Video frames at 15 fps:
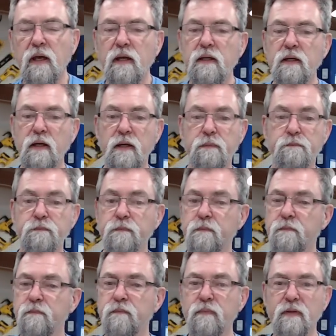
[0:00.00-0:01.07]
Okay,
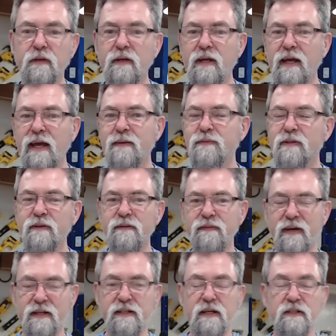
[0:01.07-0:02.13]
absolutely
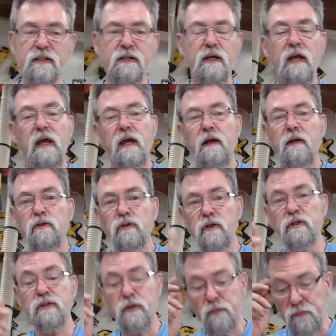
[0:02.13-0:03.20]
fantastic. do
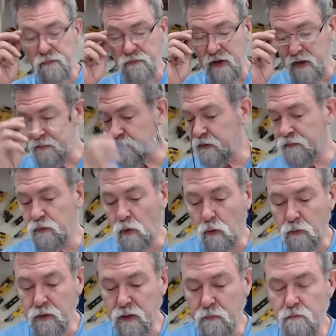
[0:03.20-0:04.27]
yourself a favour. If
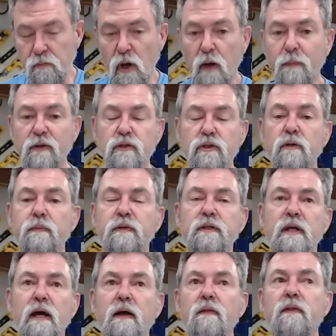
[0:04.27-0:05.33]
you're in Melbourne, she'll be
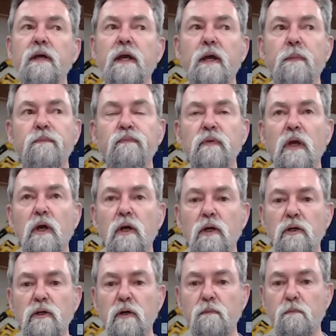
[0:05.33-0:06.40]
down there
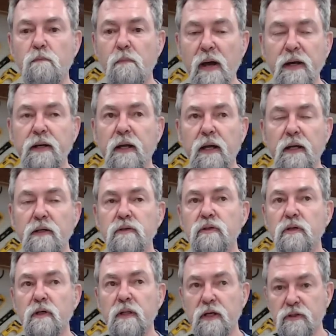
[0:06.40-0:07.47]
Monday,
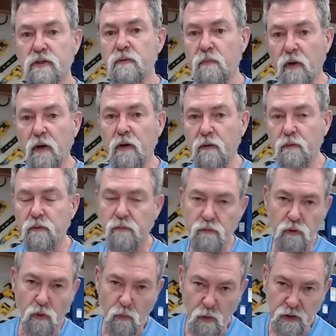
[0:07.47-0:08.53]
so that's tomorrow if
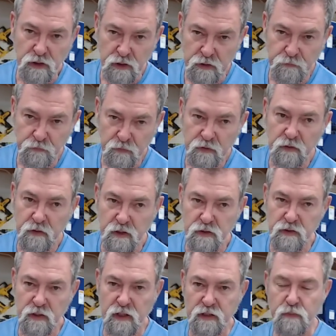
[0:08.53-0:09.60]
you're watching
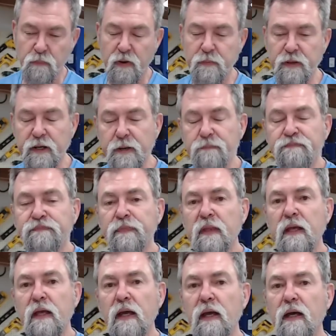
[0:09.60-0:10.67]
this as a premiere.
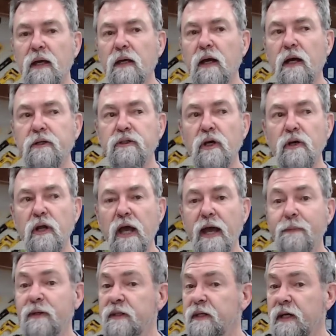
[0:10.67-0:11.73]
I don't know
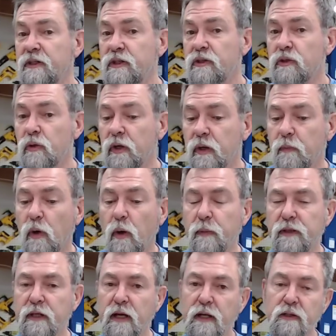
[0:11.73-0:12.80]
how many days she's doing in
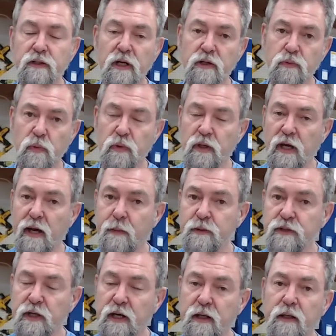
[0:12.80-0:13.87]
Melbourne. Get in touch with
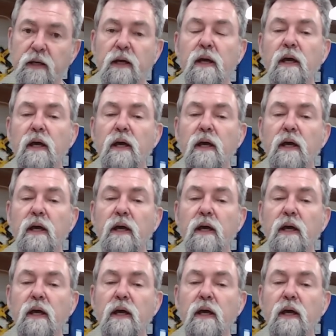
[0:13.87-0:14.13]
Carbotech